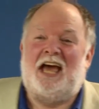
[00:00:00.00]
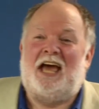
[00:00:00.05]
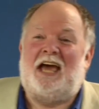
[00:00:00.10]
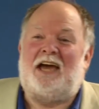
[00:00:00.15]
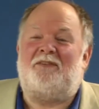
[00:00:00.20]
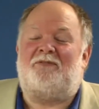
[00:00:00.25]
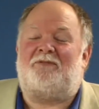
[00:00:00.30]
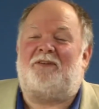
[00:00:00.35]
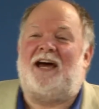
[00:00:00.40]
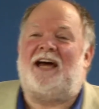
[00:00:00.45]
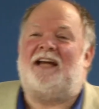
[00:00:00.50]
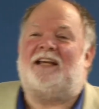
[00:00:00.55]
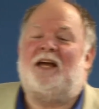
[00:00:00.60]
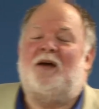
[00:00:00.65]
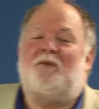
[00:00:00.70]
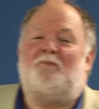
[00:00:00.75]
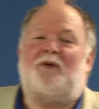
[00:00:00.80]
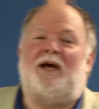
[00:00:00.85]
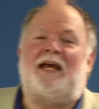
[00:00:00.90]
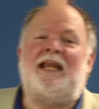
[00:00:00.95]
In
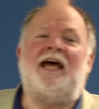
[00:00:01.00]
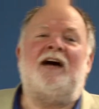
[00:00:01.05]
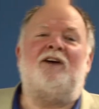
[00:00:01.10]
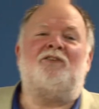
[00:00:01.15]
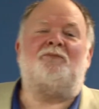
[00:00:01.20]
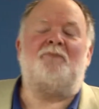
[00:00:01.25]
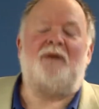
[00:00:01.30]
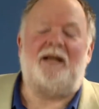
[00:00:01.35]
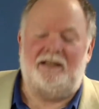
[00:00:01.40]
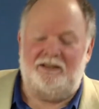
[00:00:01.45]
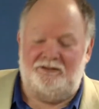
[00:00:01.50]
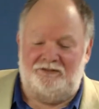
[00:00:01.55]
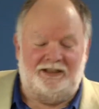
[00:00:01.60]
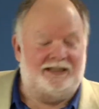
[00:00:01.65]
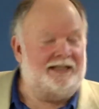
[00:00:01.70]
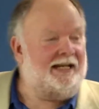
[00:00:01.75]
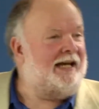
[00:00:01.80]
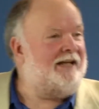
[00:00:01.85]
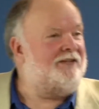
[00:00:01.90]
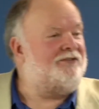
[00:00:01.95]
fact, Penthouse
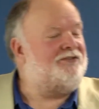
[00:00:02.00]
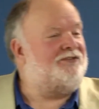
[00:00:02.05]
magazine had